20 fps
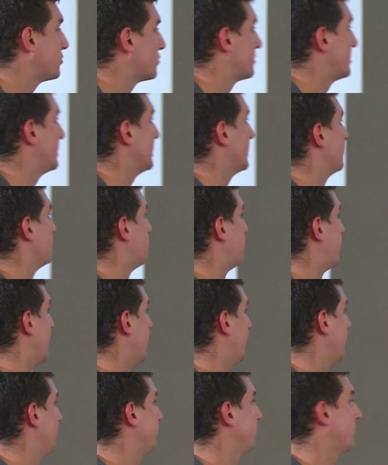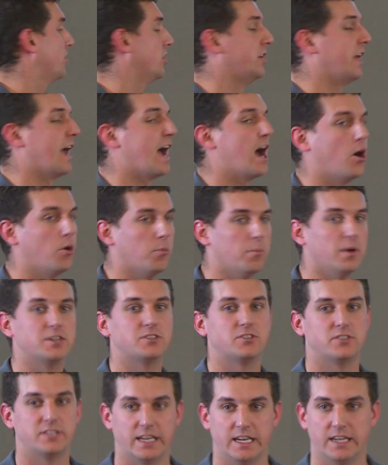interesting debate on how
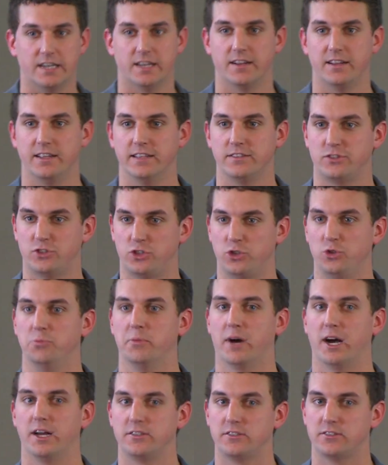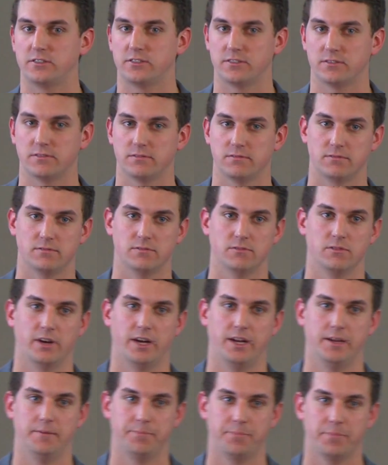much data is too much,
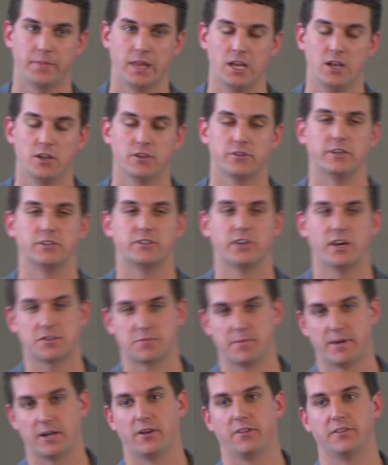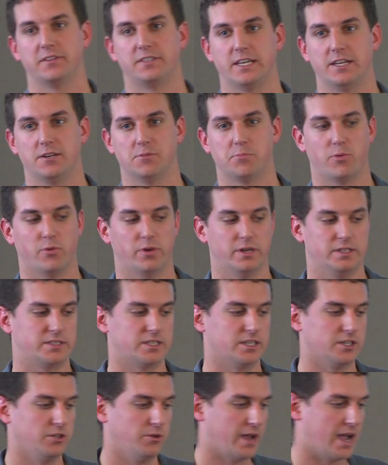right? So I talked about all the data
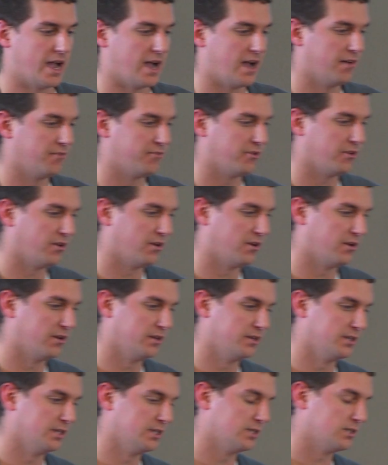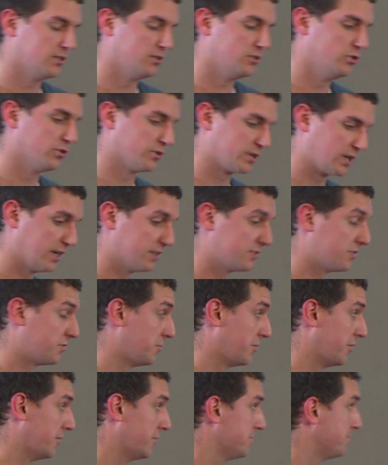points that you have on your
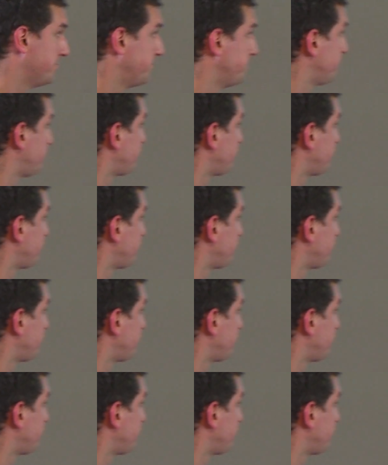customer,